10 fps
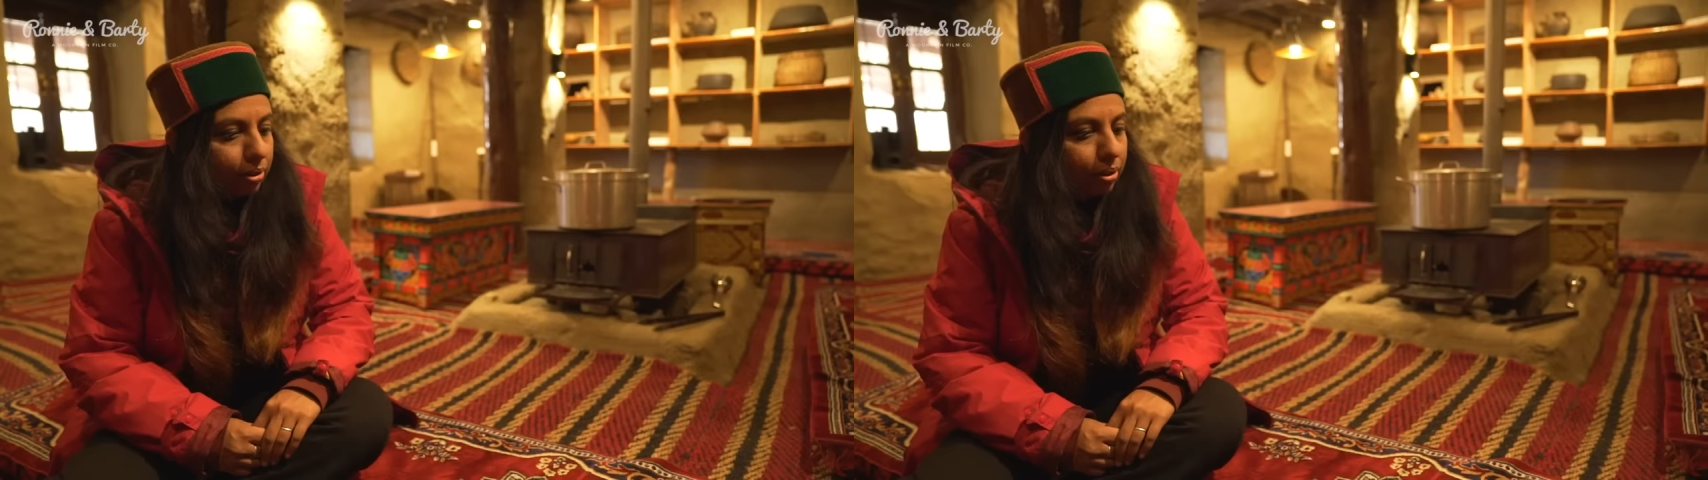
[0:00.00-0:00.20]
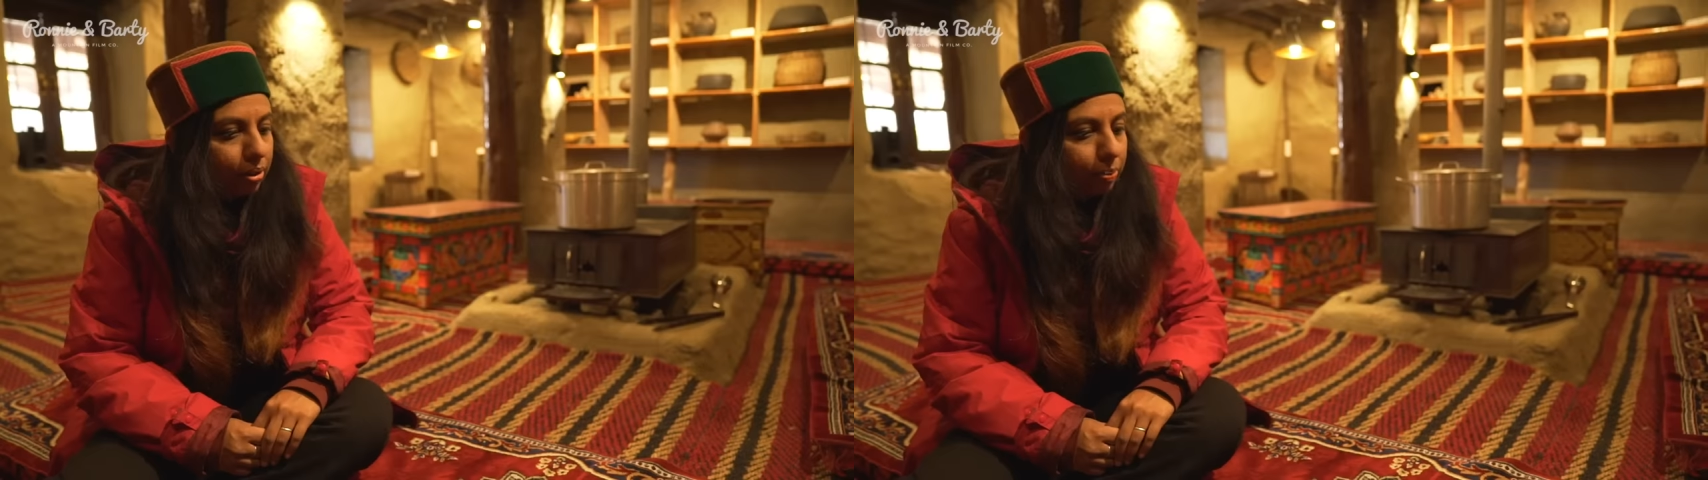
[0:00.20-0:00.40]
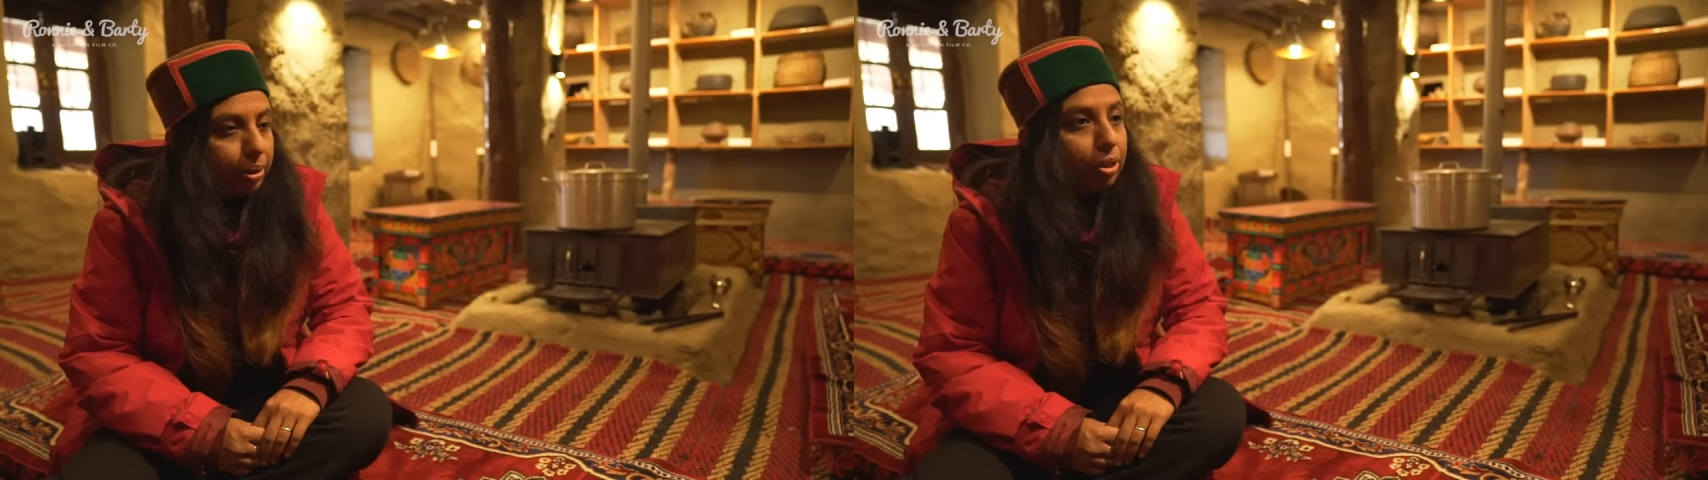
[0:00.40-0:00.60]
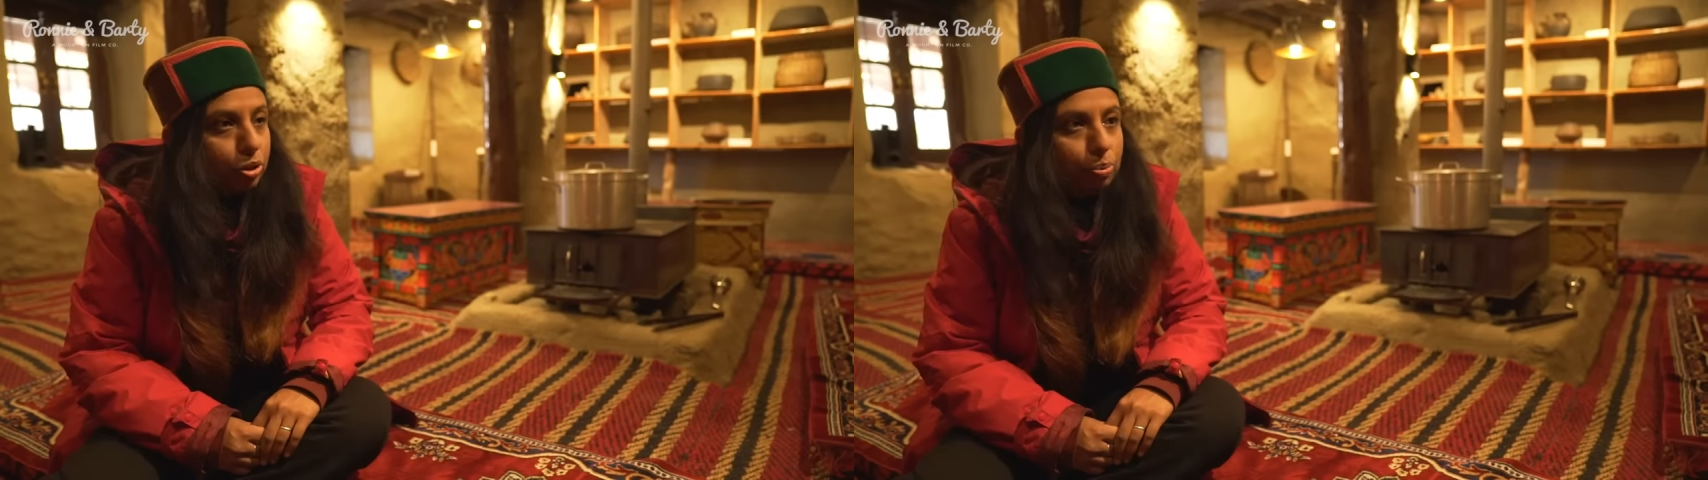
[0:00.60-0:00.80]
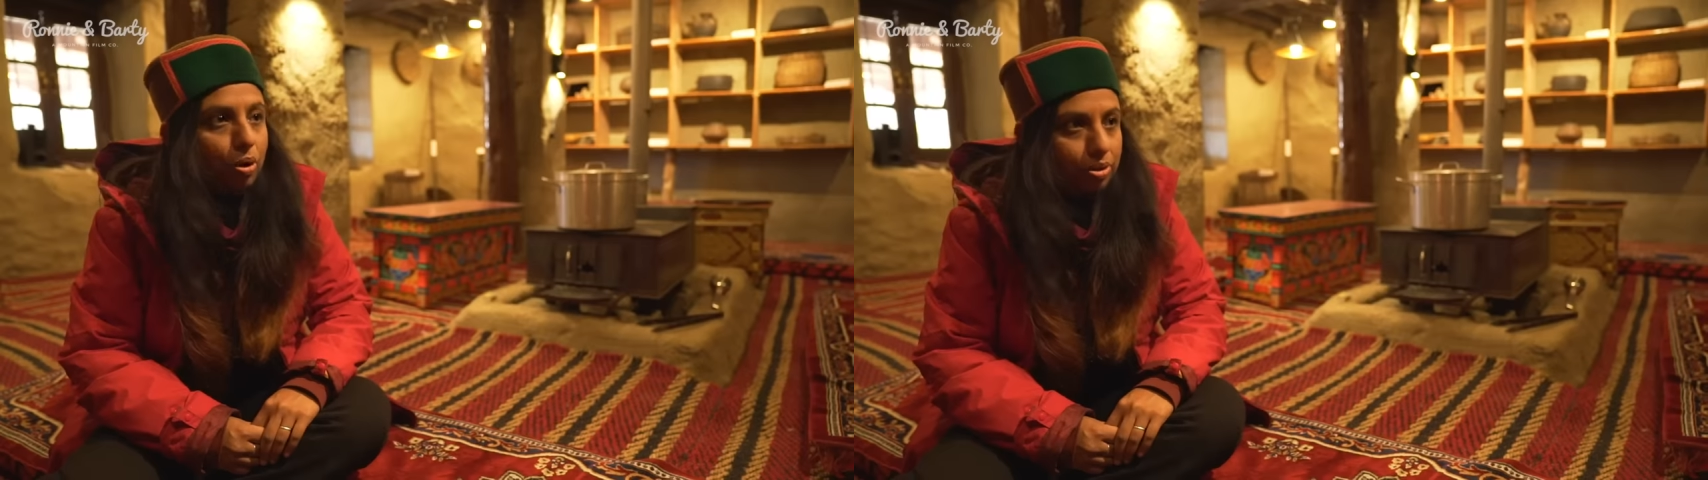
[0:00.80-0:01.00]
the big
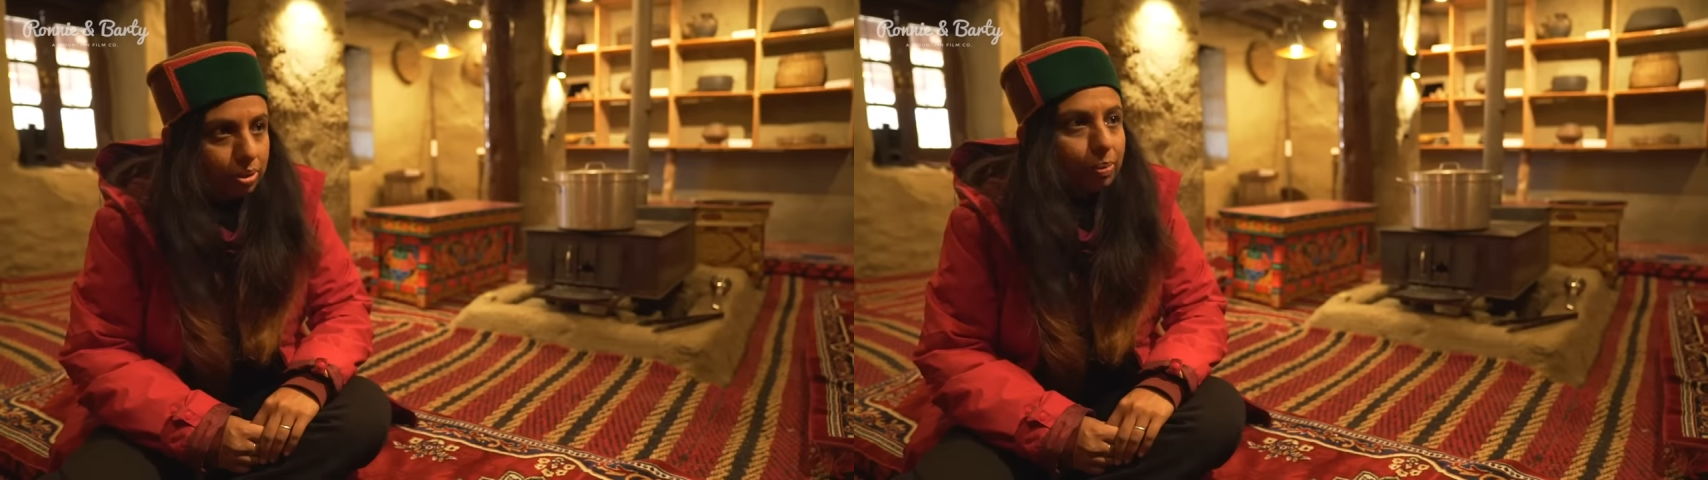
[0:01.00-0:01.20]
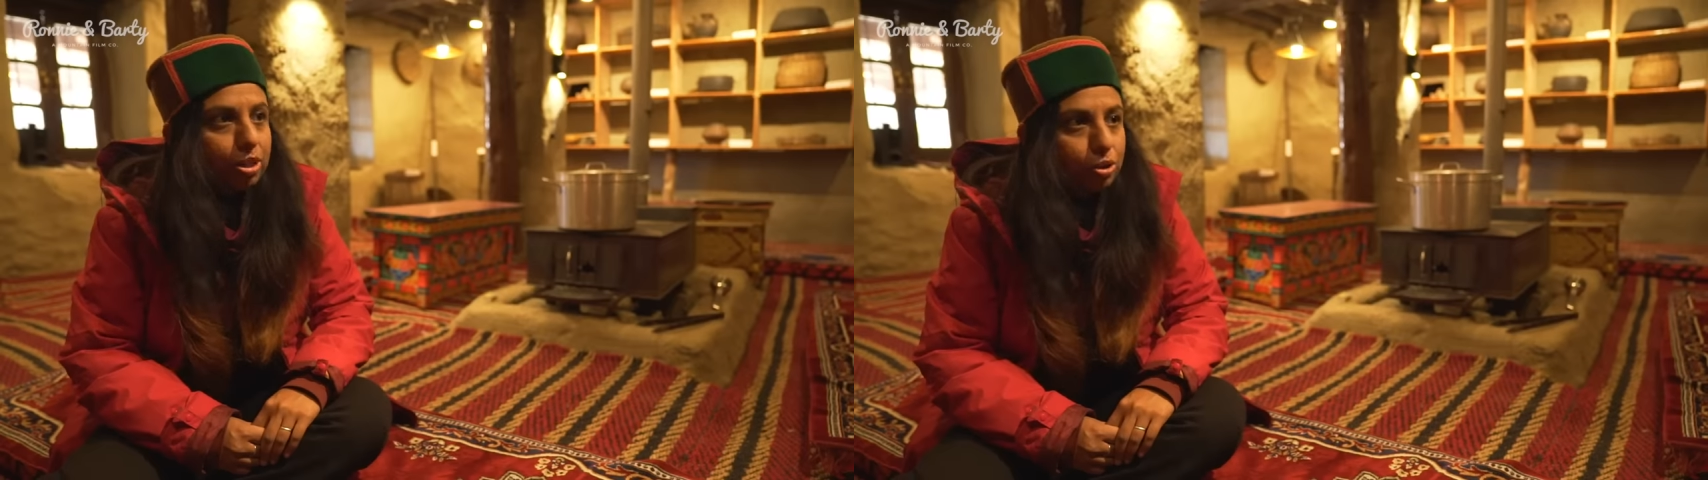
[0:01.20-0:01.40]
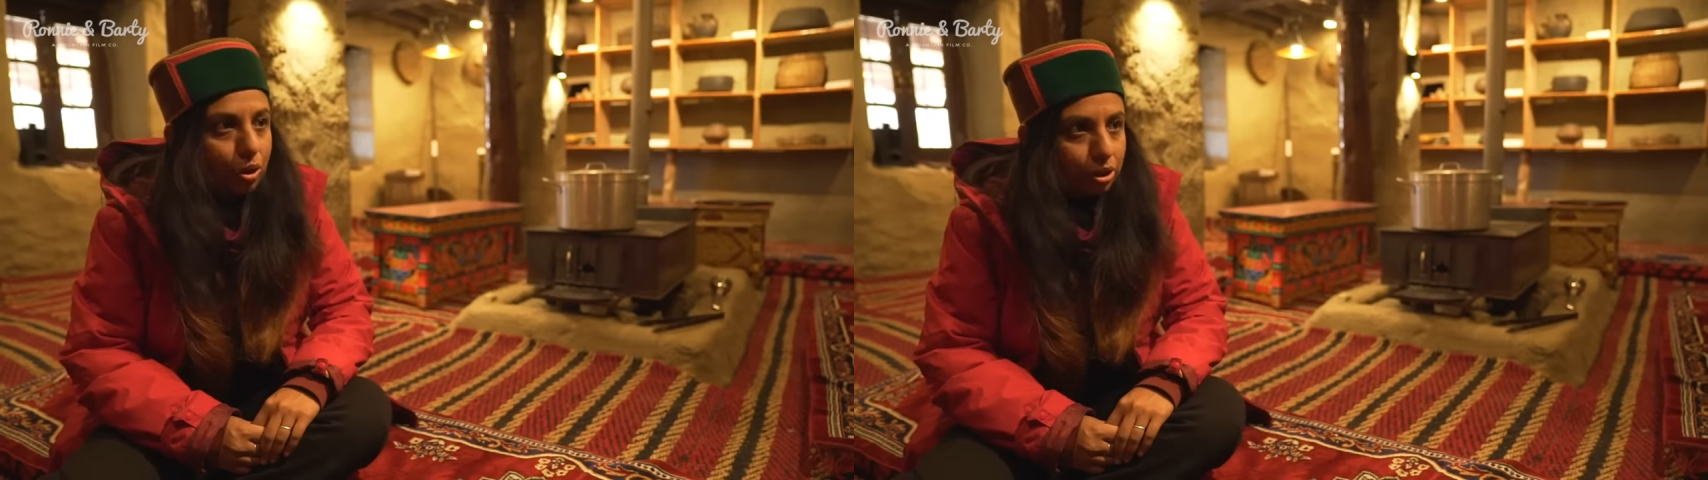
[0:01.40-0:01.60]
responsibility